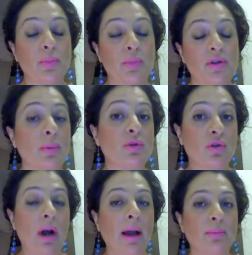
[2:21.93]

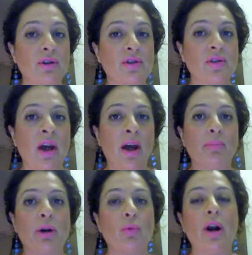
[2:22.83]
subscribers,
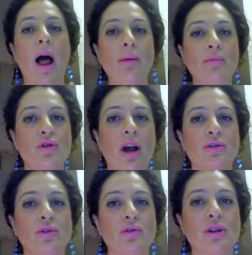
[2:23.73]
but what I'm trying
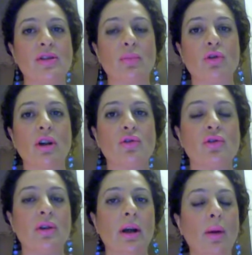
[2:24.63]
to do is I'm trying to
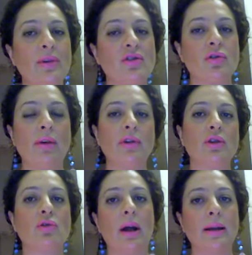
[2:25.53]
see how much traffic
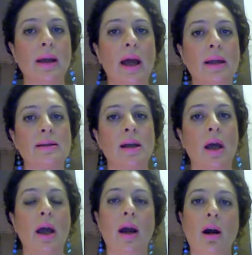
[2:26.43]
do I get
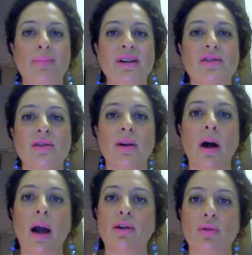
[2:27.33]
and how much
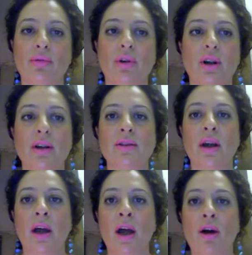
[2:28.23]
I convert.
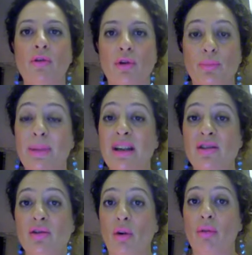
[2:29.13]
For me,
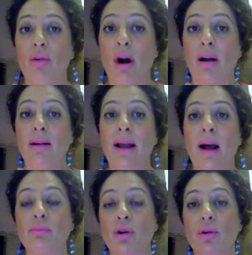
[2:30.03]
so far,
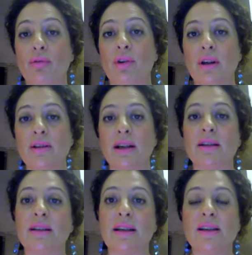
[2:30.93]
I'm converting
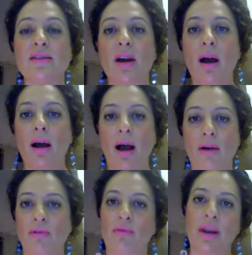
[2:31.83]
at least
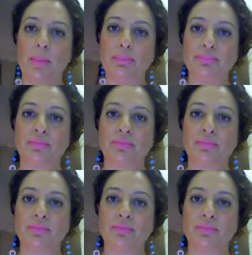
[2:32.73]
half of them.